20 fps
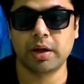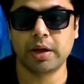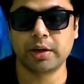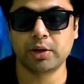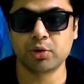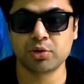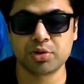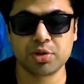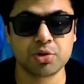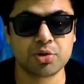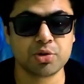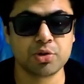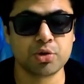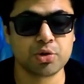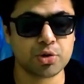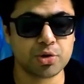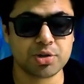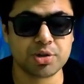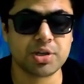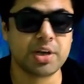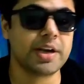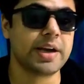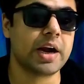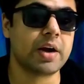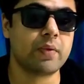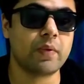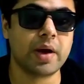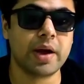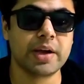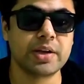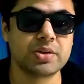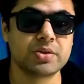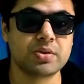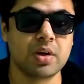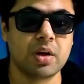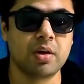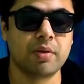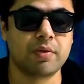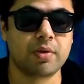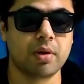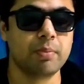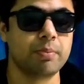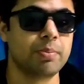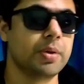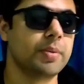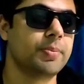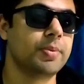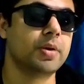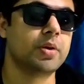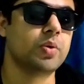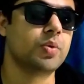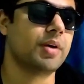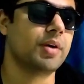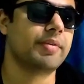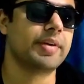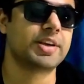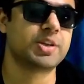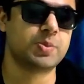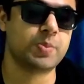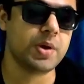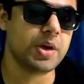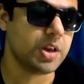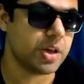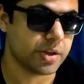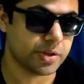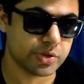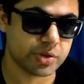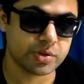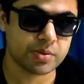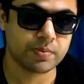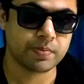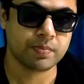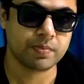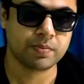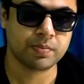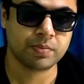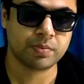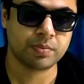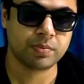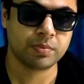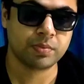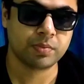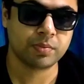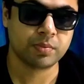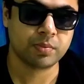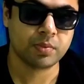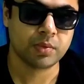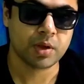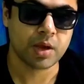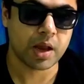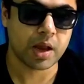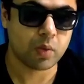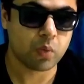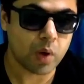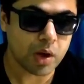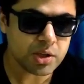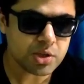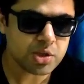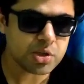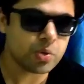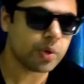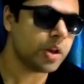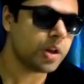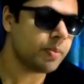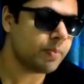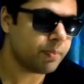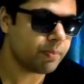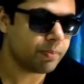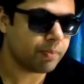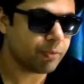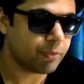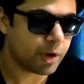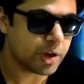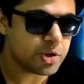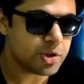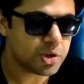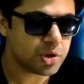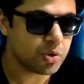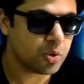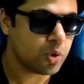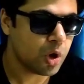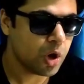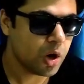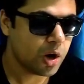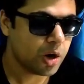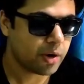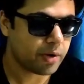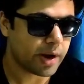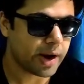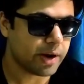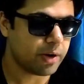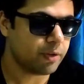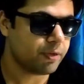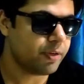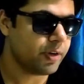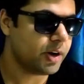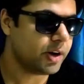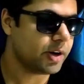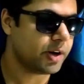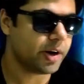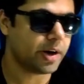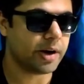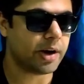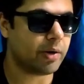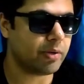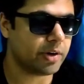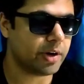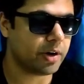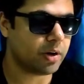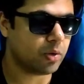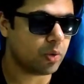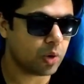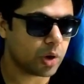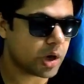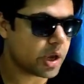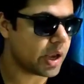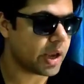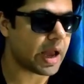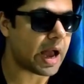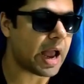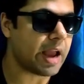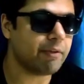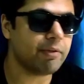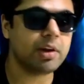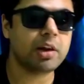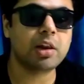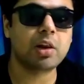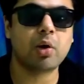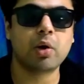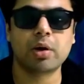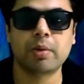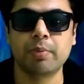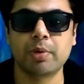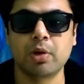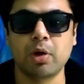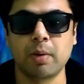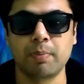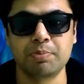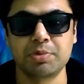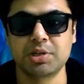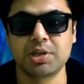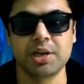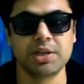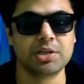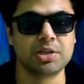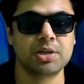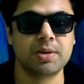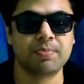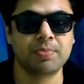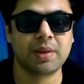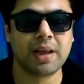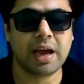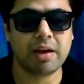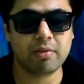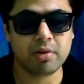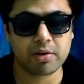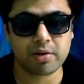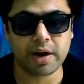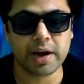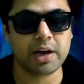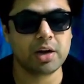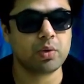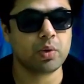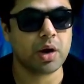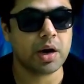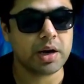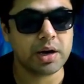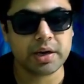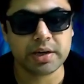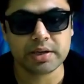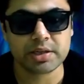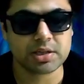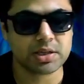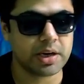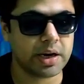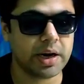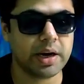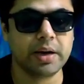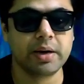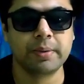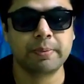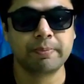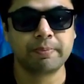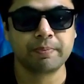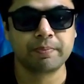You should seek advice from people who have experience. And once you try to filter it out that, okay, I will not be obsessed, I will try to understand,